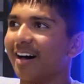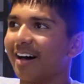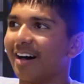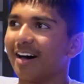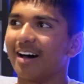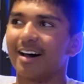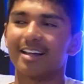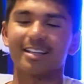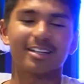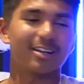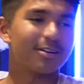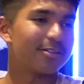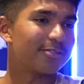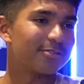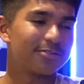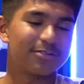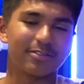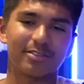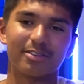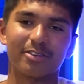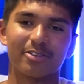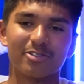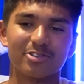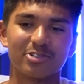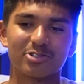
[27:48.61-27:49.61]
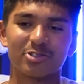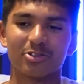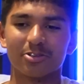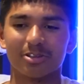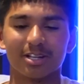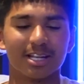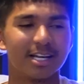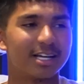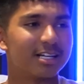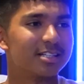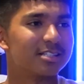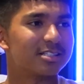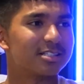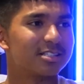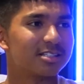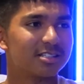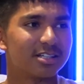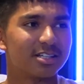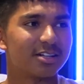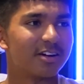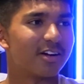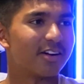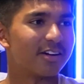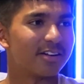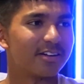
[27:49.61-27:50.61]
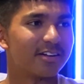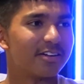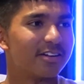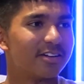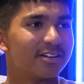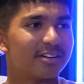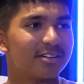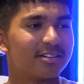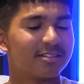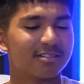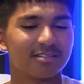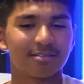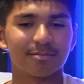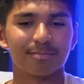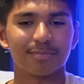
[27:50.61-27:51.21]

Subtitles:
I loved those 2 legs, United